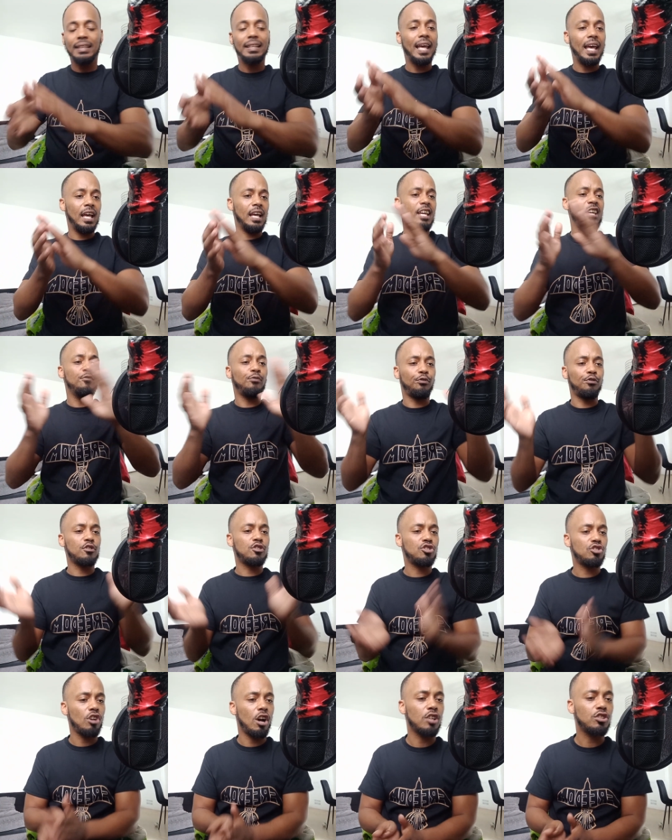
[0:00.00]
their
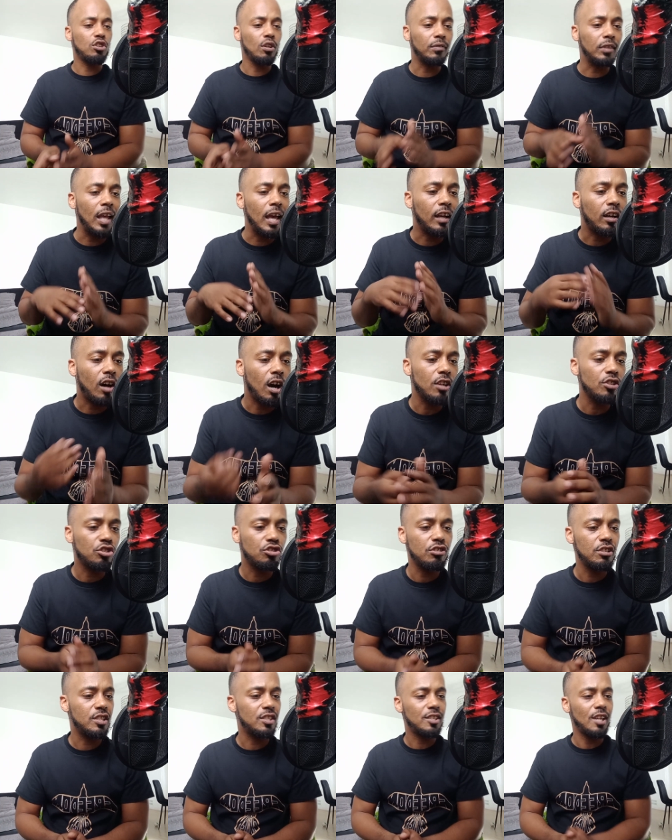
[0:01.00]
infrastructure, their
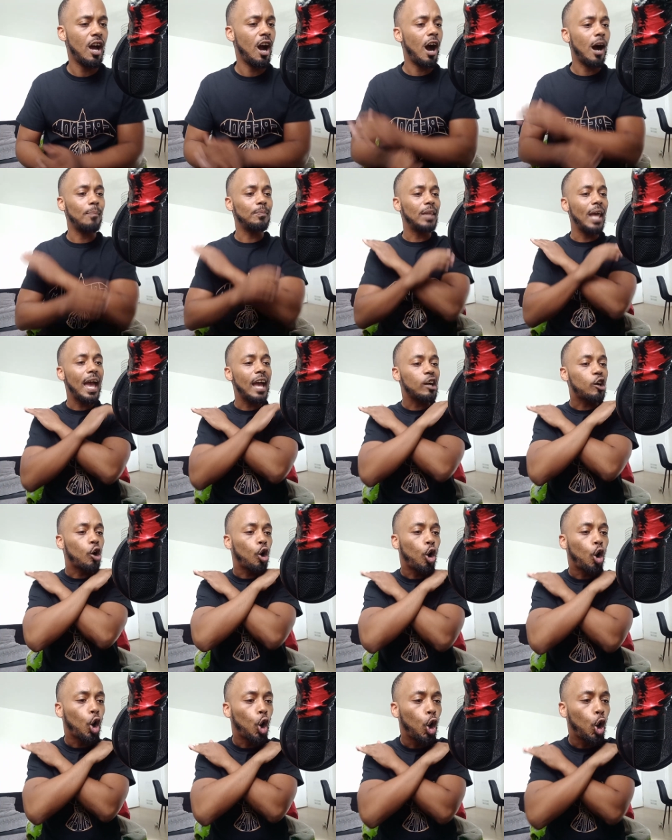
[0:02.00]
country set up. They're
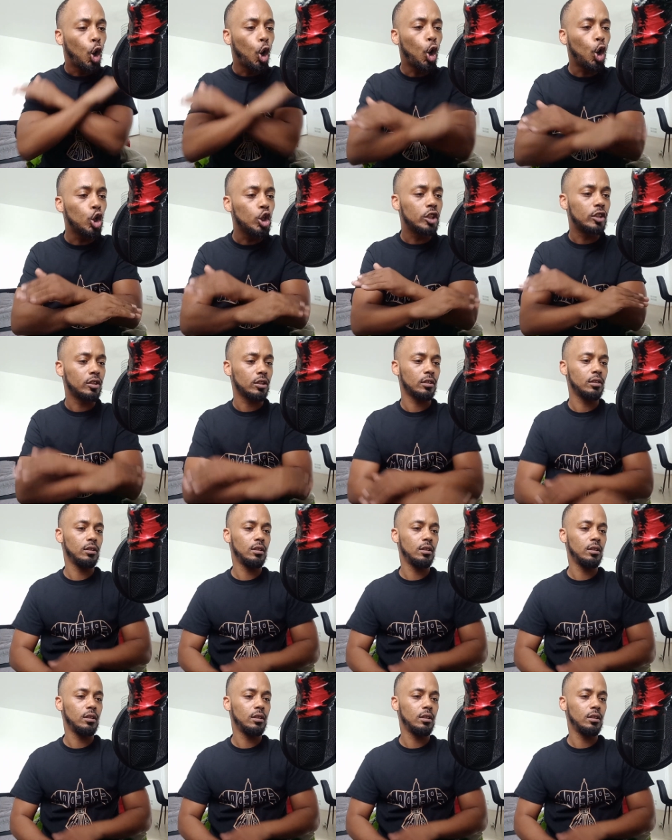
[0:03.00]
good.